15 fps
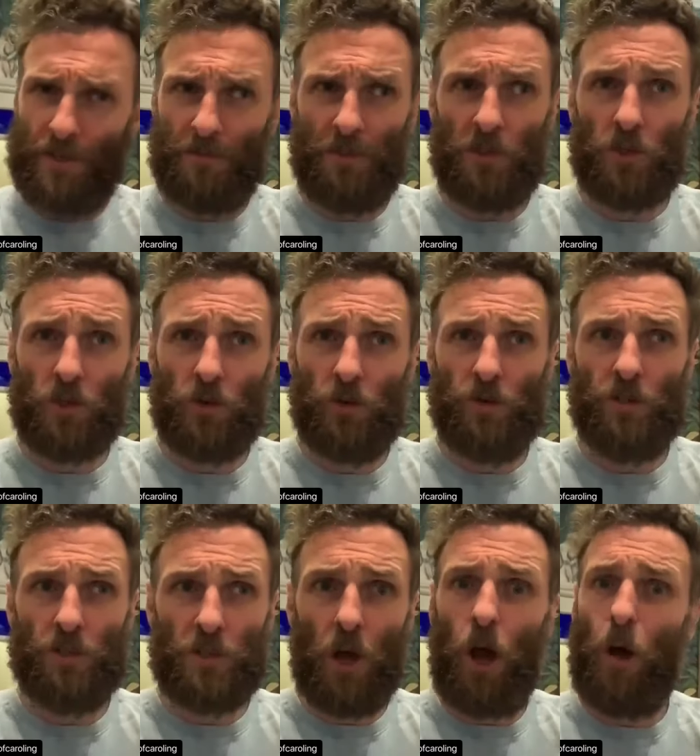Scrooge's
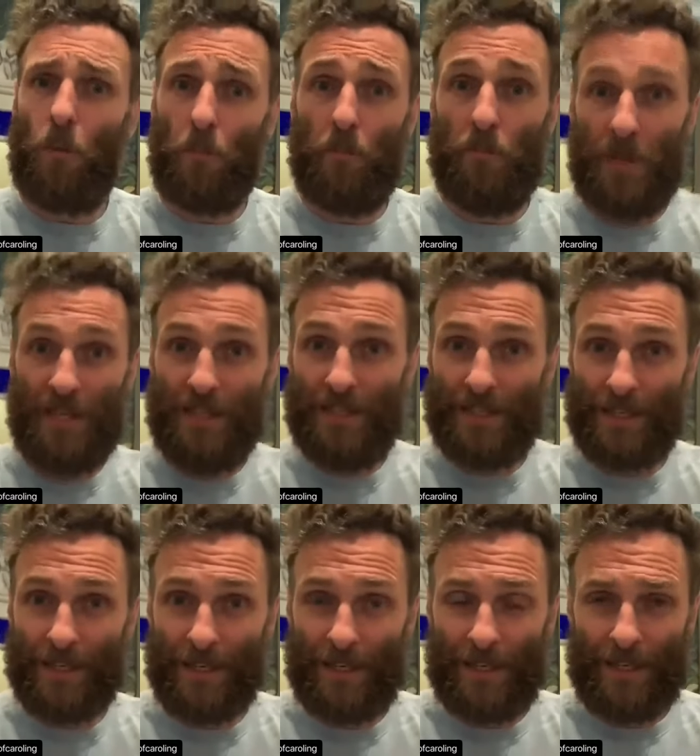upbeat
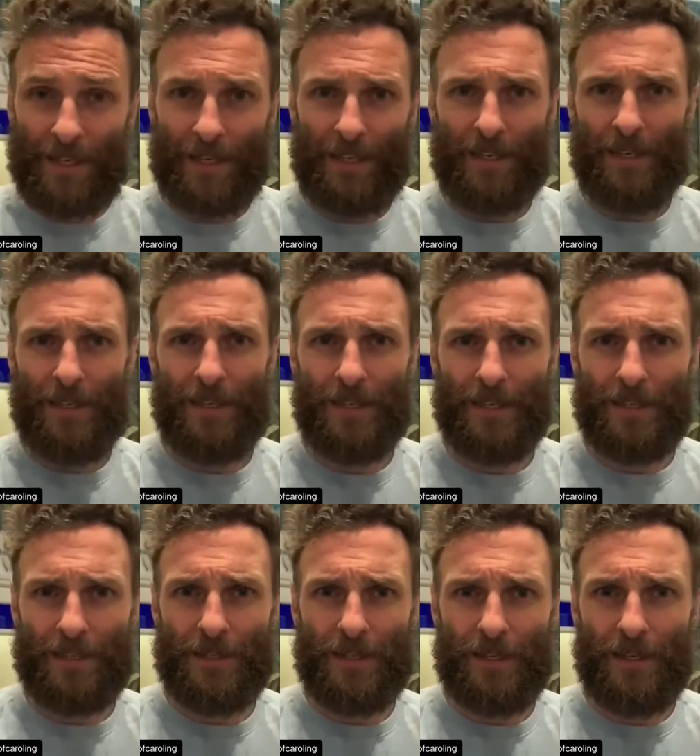
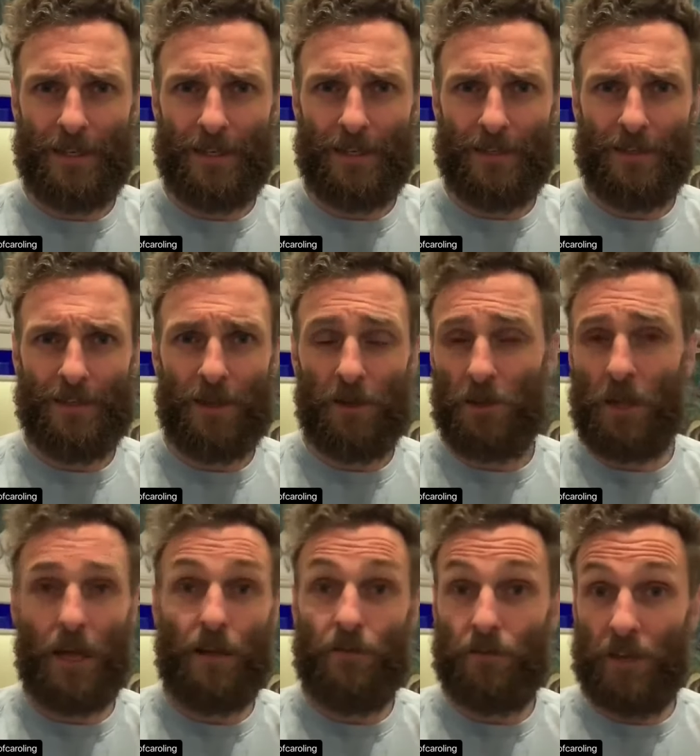and
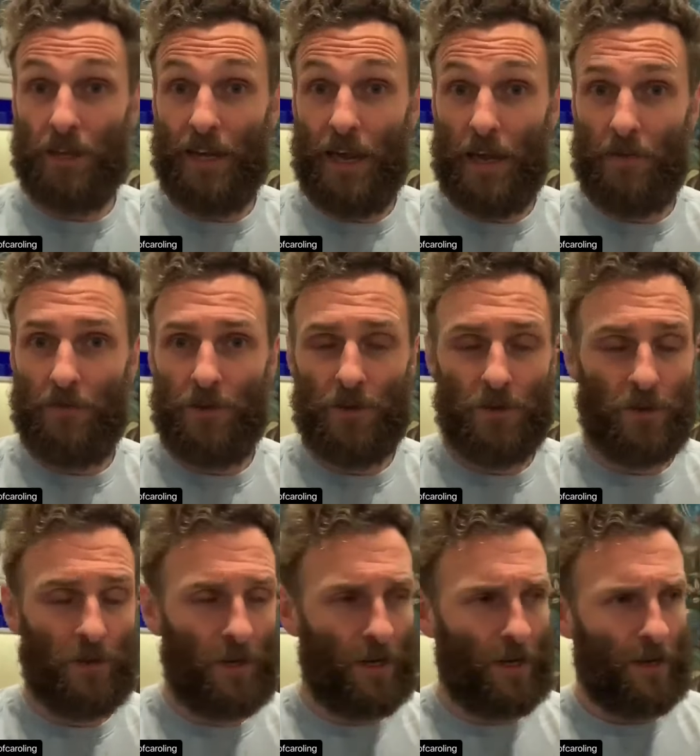lively nephew.
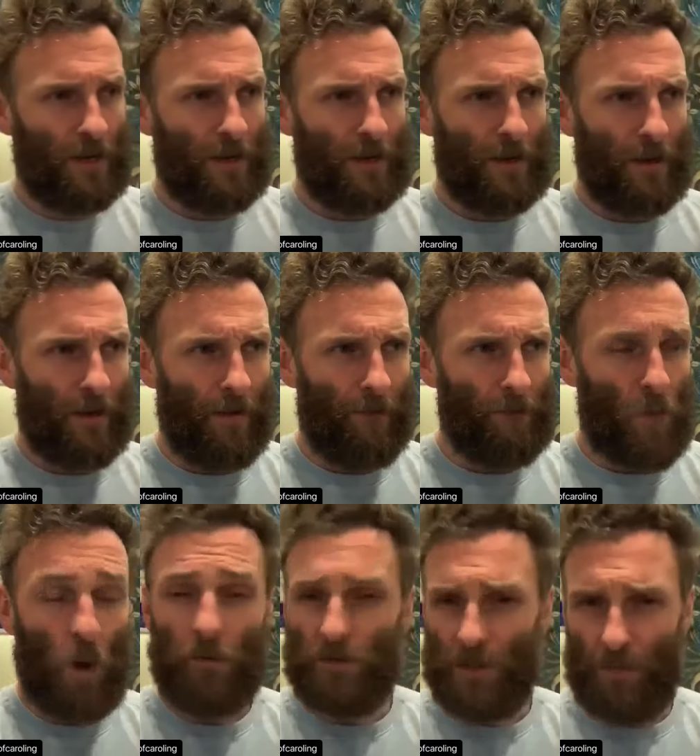
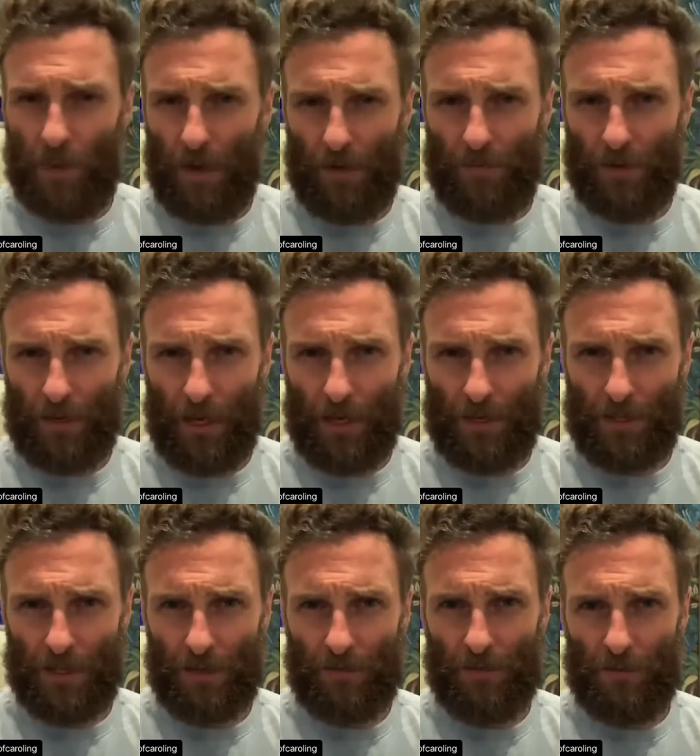Always the perfect
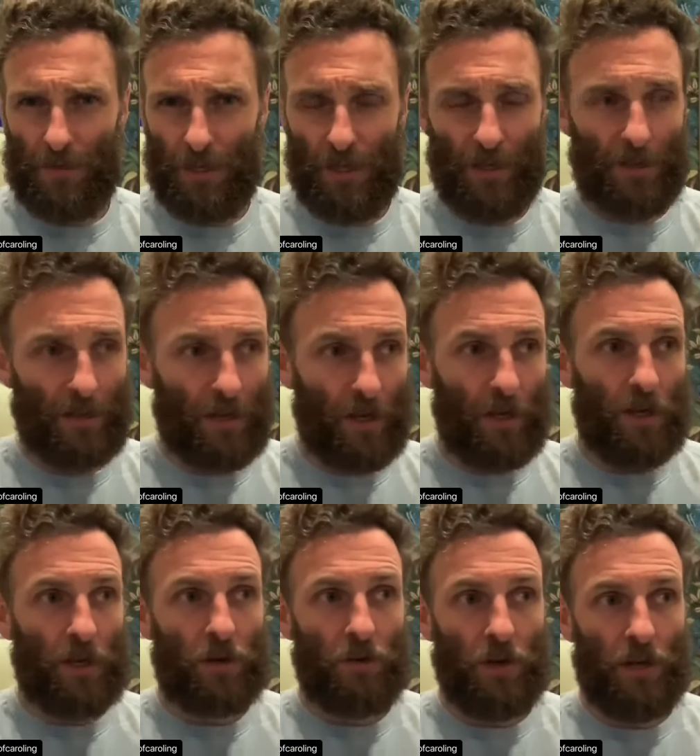casting for me then.
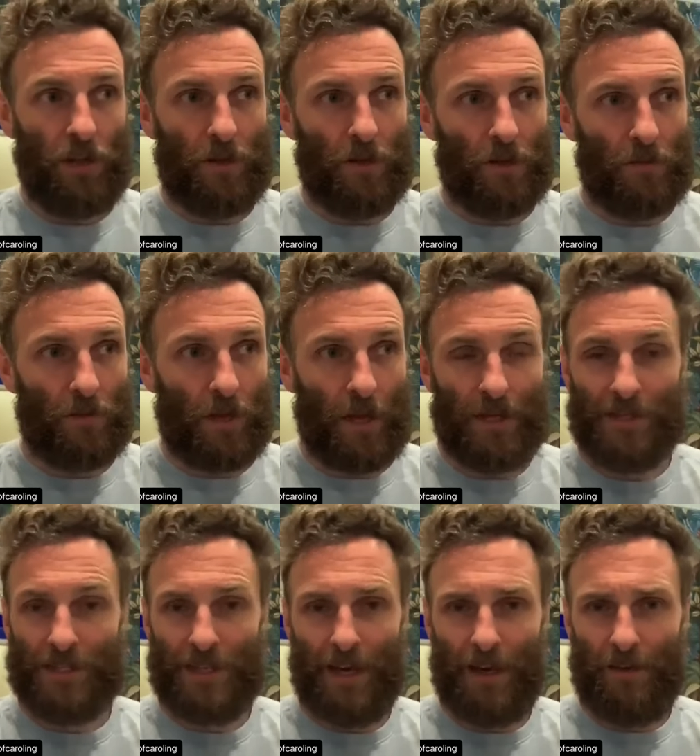Great that they've cast
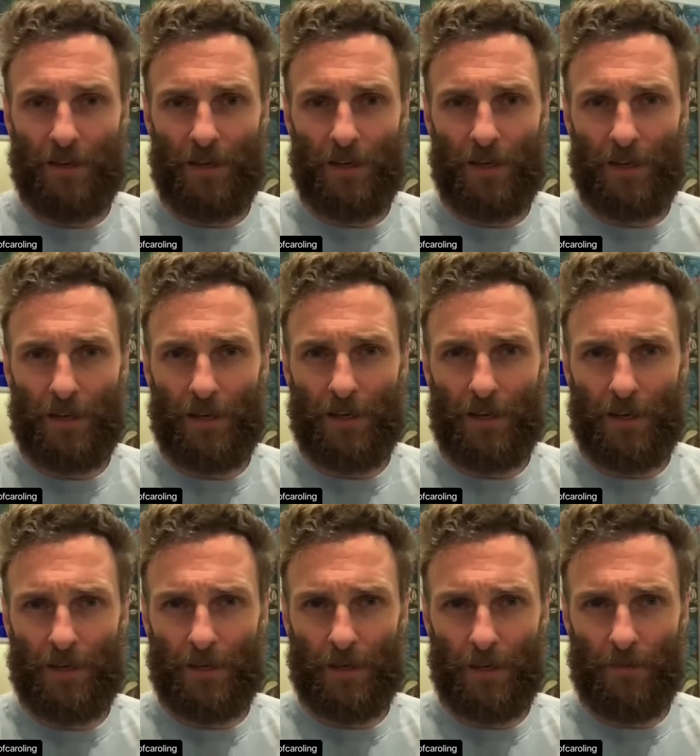Gary and I
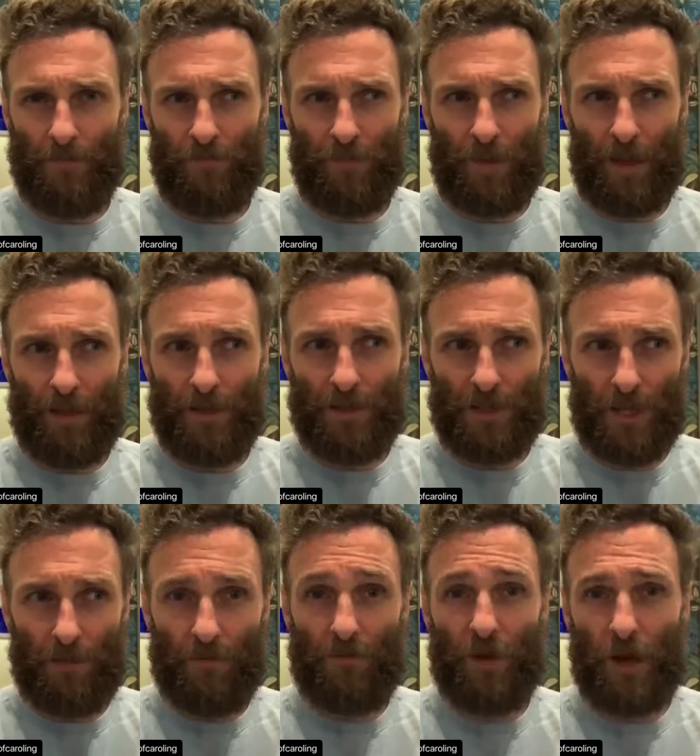in the
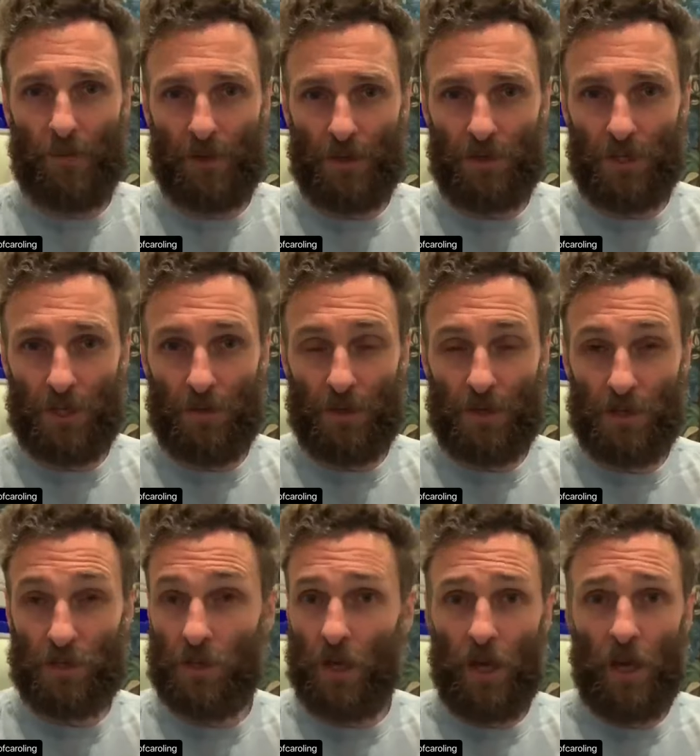same family tree, because